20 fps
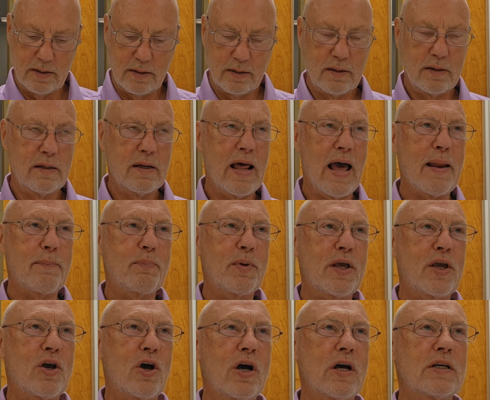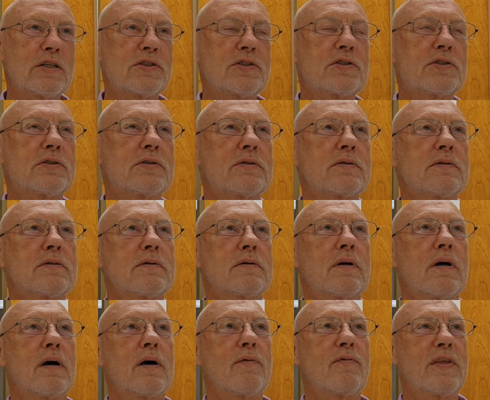Not because
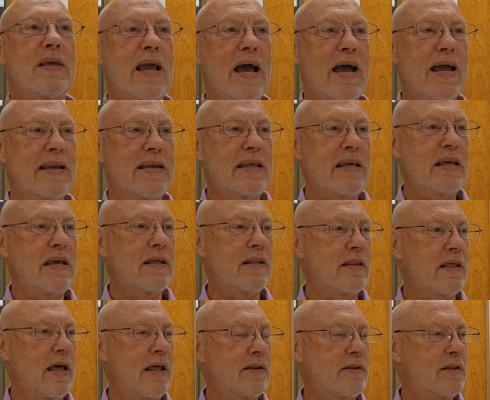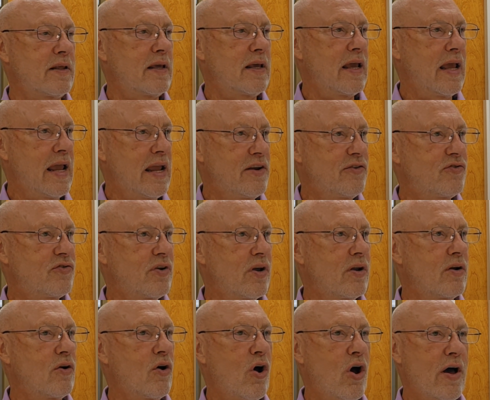of the idea that the
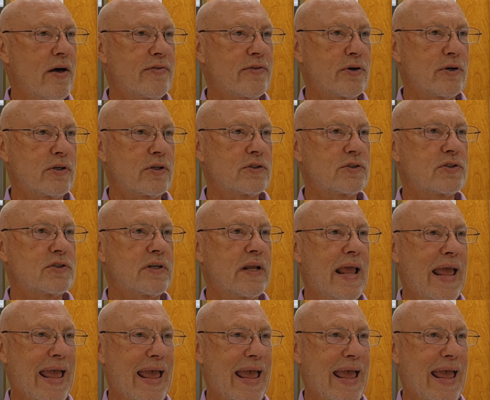ancient authors